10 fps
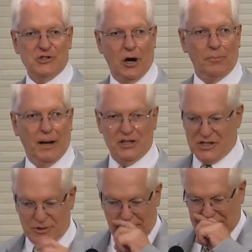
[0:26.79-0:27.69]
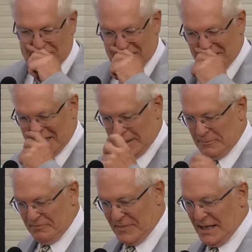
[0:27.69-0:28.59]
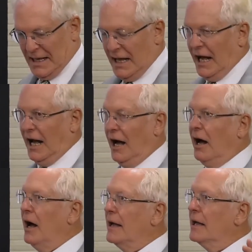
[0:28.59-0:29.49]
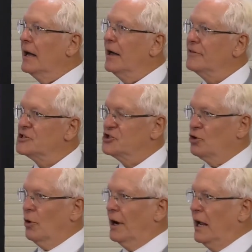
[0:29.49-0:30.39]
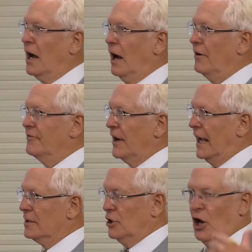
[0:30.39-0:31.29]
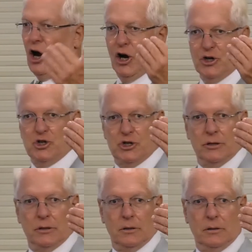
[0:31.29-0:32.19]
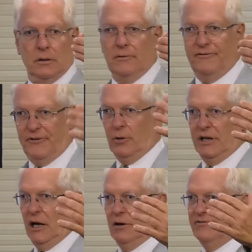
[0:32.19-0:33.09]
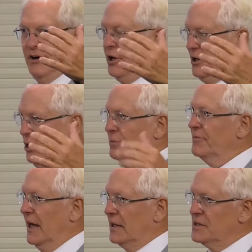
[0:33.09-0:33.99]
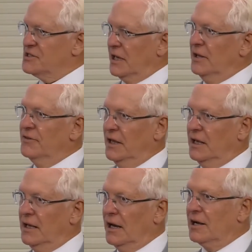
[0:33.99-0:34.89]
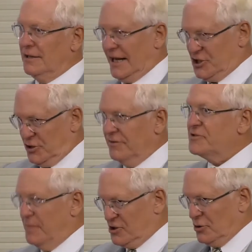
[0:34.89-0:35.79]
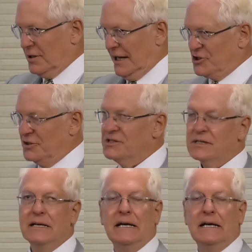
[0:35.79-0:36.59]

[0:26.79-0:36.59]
start by just quickly telling the story of a large folio volume that is in the collection of special collections,